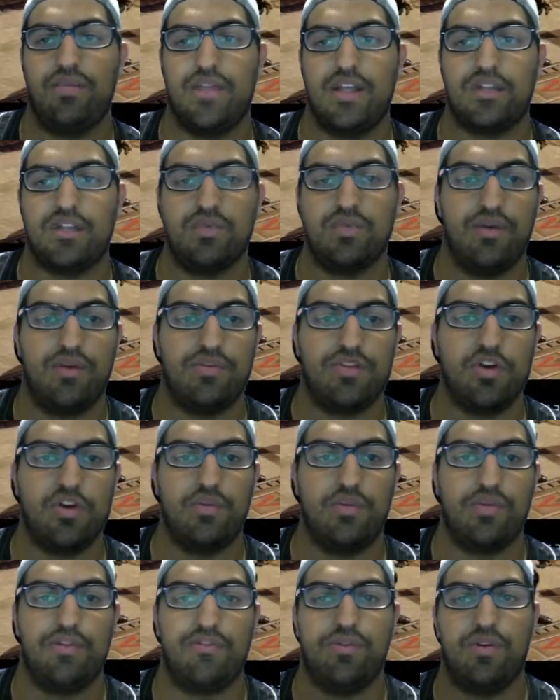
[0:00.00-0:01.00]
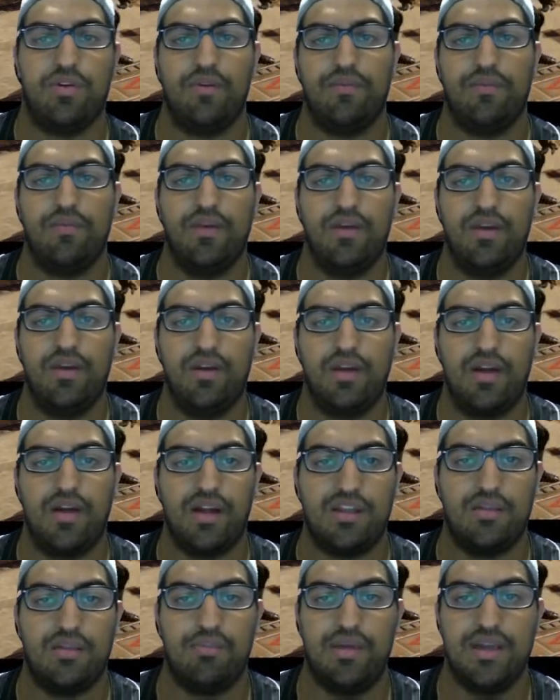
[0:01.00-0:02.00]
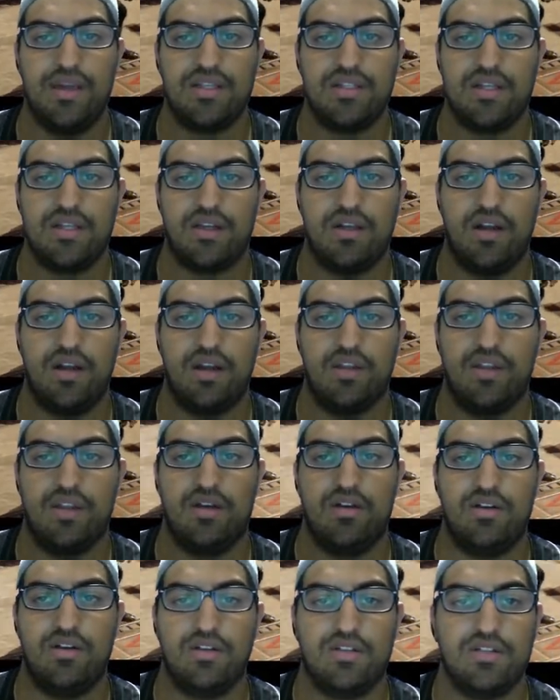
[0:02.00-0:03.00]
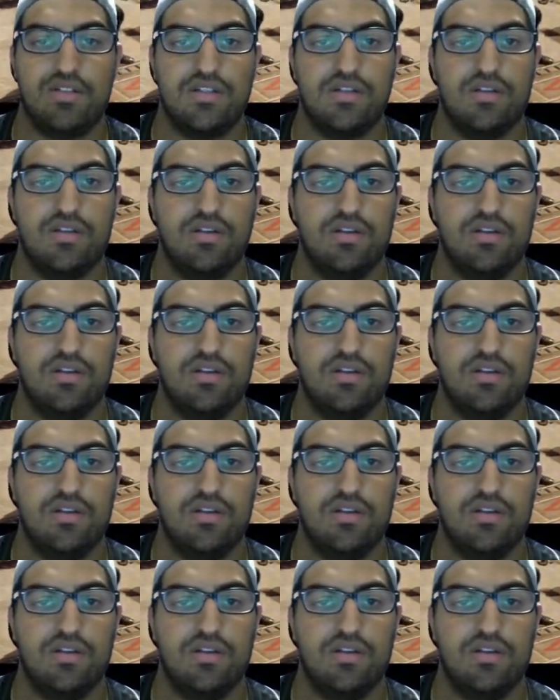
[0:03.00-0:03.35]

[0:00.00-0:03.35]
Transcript: That's what I was hoping for. Got the basic, not the ult.